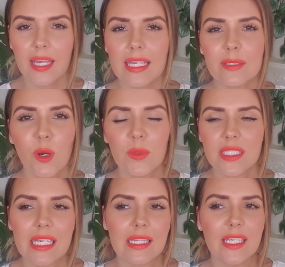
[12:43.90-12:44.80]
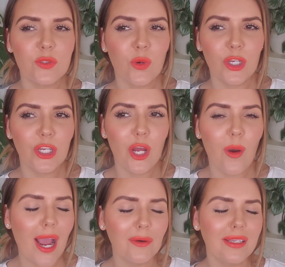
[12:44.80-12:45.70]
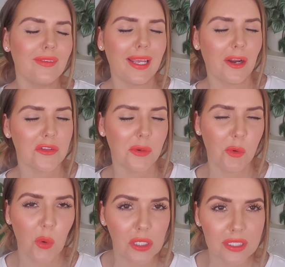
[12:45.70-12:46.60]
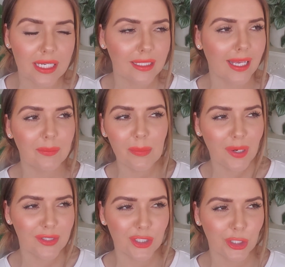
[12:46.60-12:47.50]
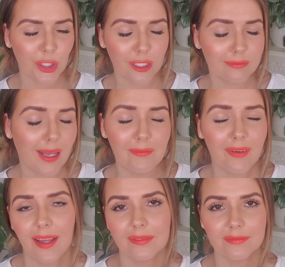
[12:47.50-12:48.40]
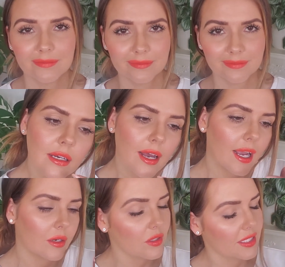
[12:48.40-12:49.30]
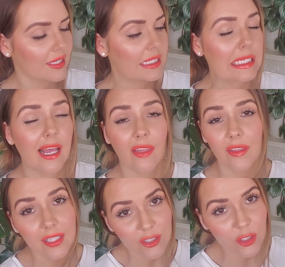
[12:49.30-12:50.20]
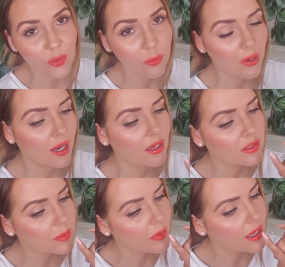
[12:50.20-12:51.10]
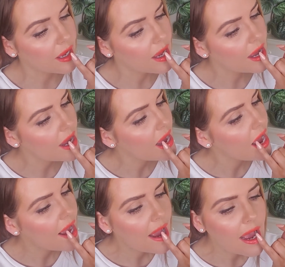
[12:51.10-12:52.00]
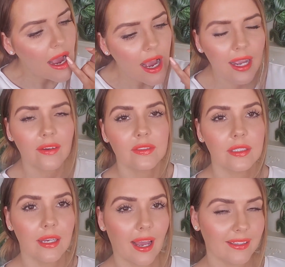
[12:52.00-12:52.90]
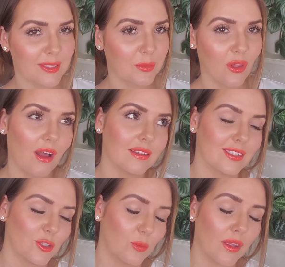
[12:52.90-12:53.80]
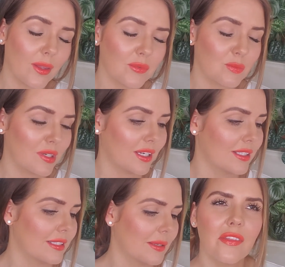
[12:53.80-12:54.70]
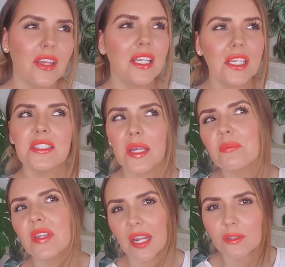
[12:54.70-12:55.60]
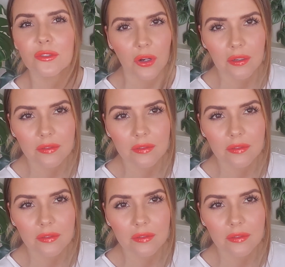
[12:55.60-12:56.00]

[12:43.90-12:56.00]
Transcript: It's moments like these where, you know, I don't even care that I'm quarantined. Like, my brows look good, I'm fine. I know this has nothing to do with brows, but I have to add some gloss to my lips because they needed something extra.